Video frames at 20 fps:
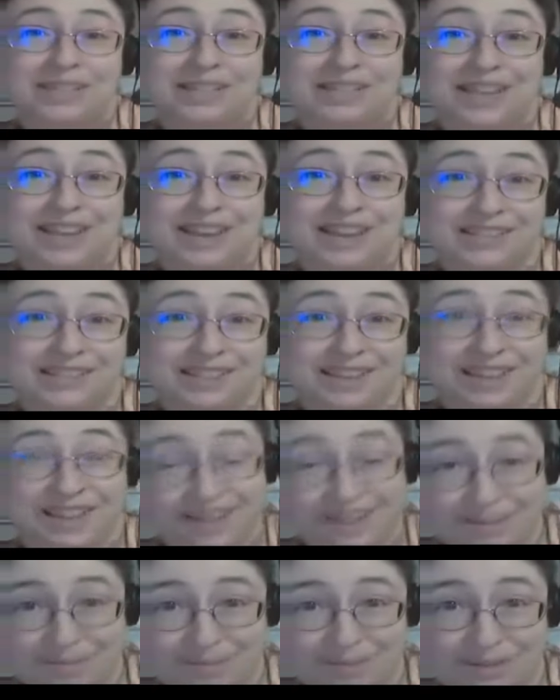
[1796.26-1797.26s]
Molding and
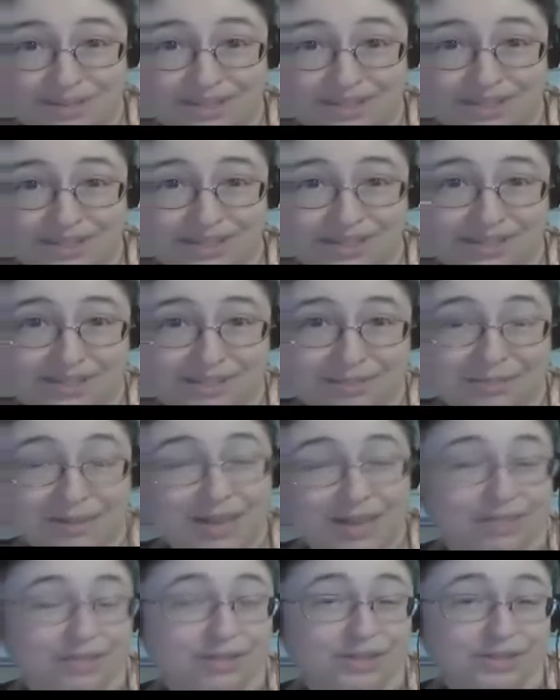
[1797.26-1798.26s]
Casting Handbook
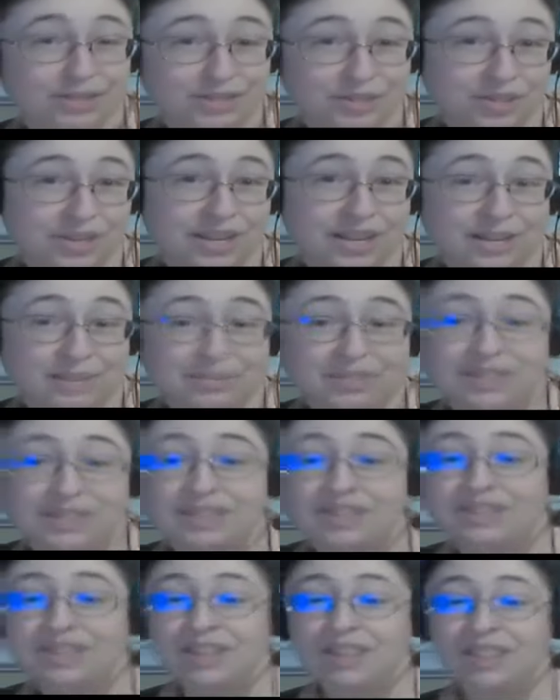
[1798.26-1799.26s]
by Thurston
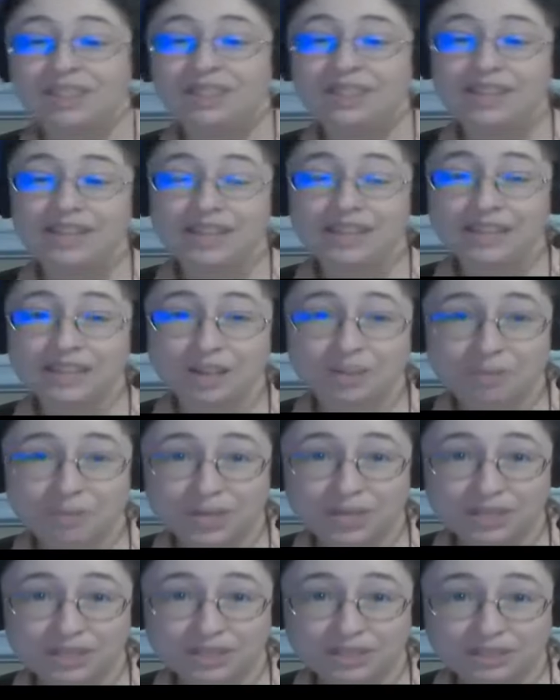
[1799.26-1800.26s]
James. It is the
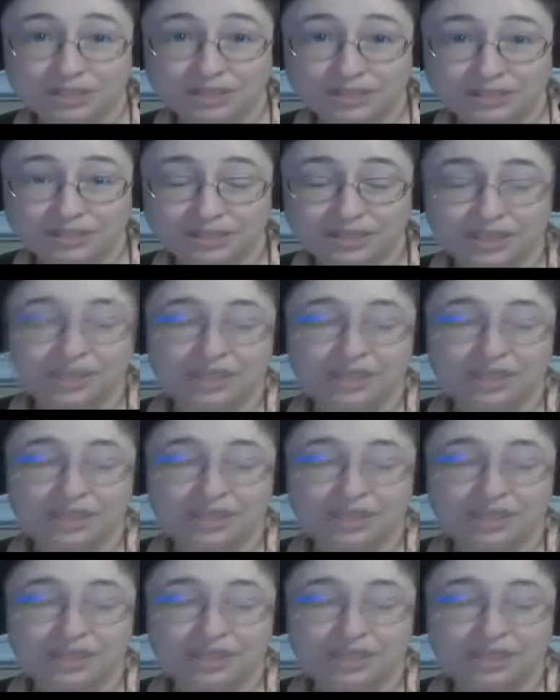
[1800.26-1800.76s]
yellow book.